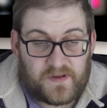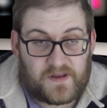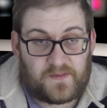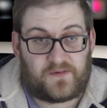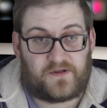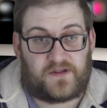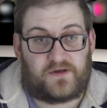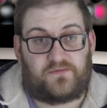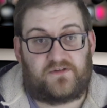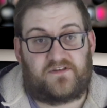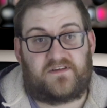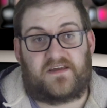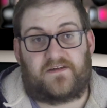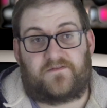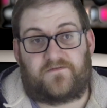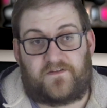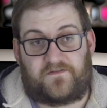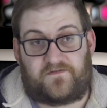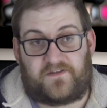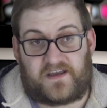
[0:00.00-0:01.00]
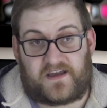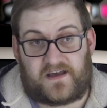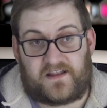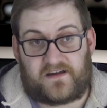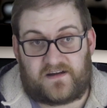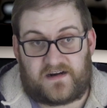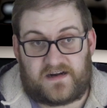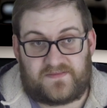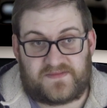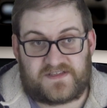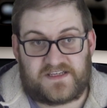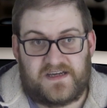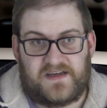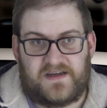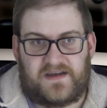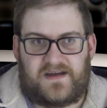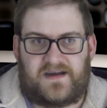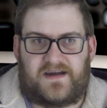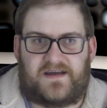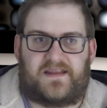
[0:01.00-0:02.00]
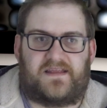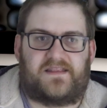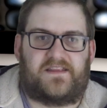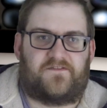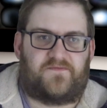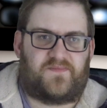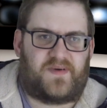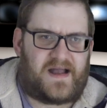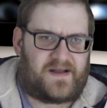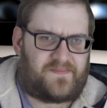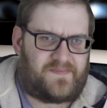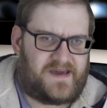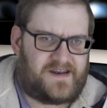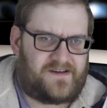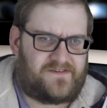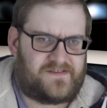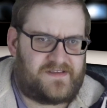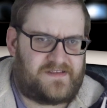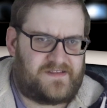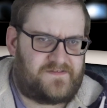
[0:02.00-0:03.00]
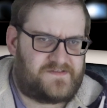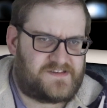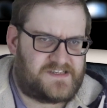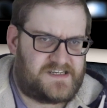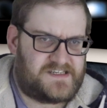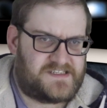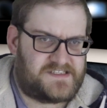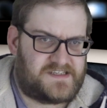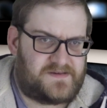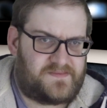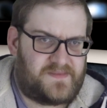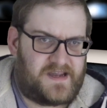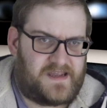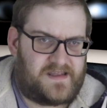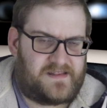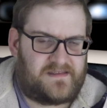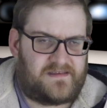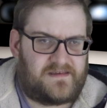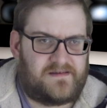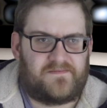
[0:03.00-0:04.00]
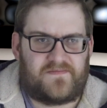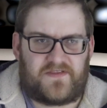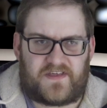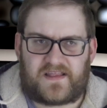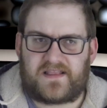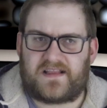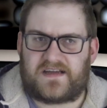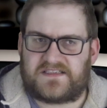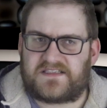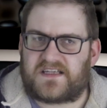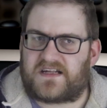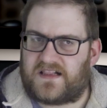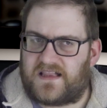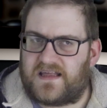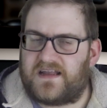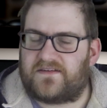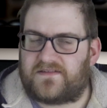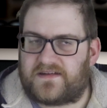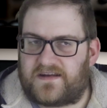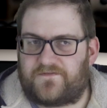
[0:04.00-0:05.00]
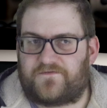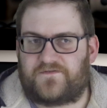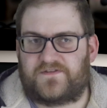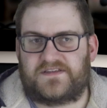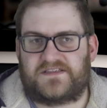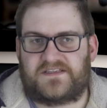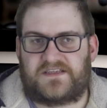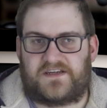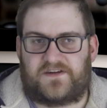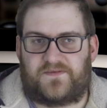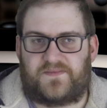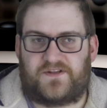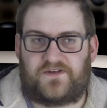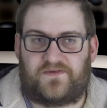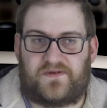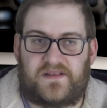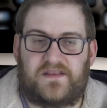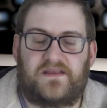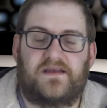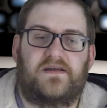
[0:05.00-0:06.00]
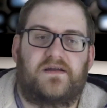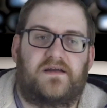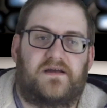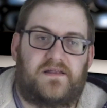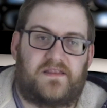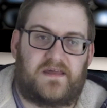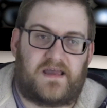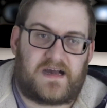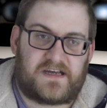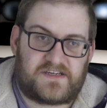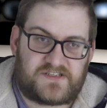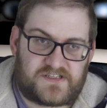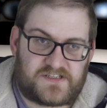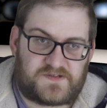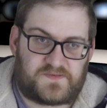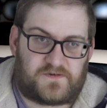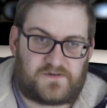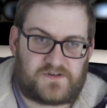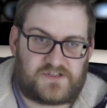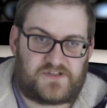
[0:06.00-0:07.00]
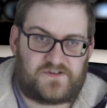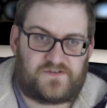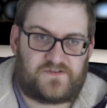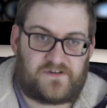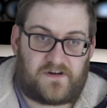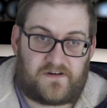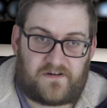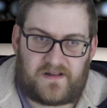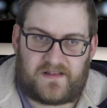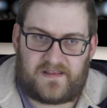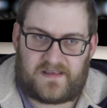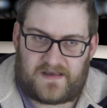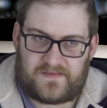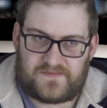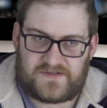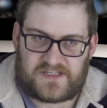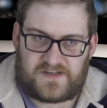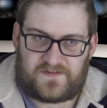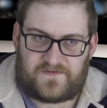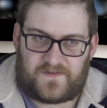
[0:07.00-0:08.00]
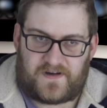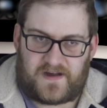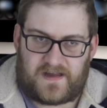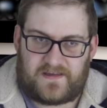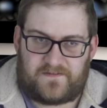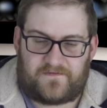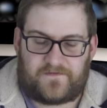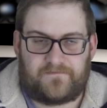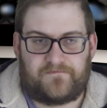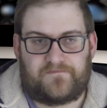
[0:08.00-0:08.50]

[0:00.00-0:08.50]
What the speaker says: people it would take 50 kilograms, and then they've backpedaled and they've changed their mind. I think that's the clear difference here between the Astra Sports Tourer and the MG5.